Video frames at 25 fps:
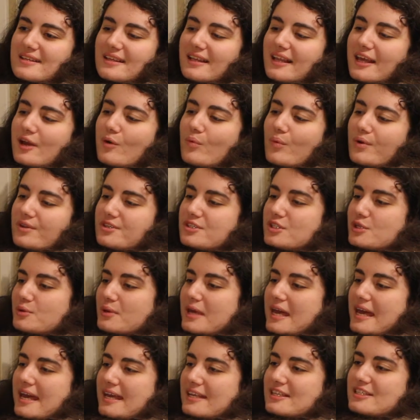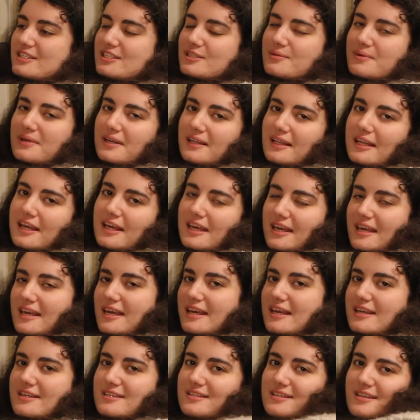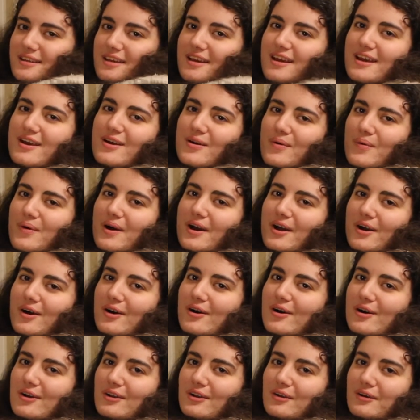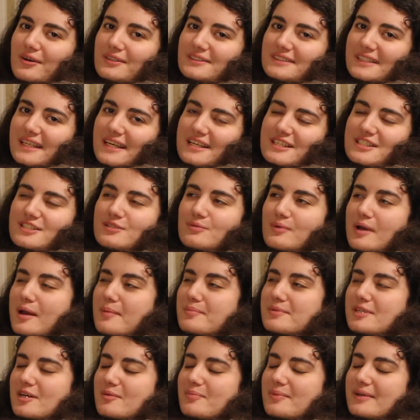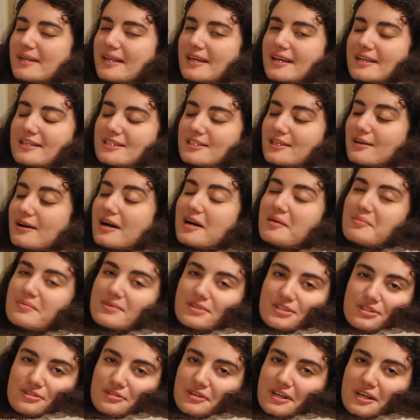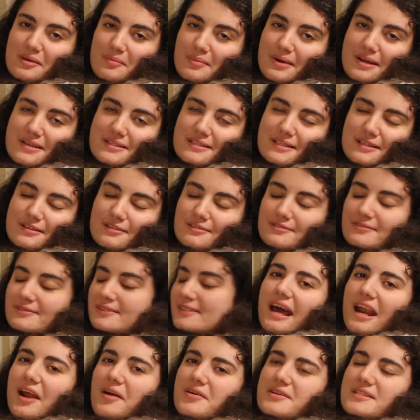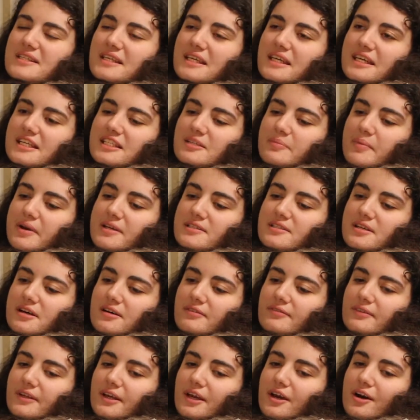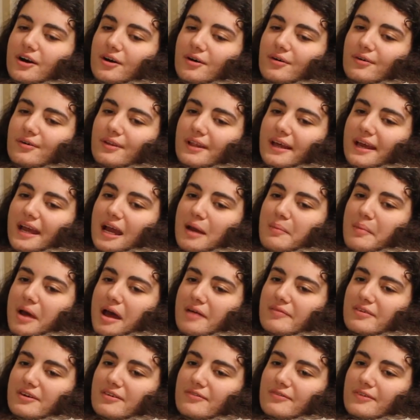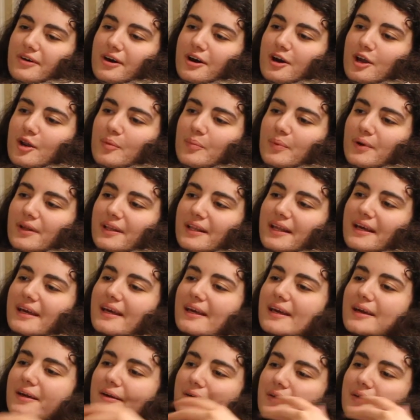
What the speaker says: and like once you get into it, like, it is quite hard not to get swept up in it. So I'm enjoying myself, and I was thinking to myself like, oh, like, I'm having fun, but like,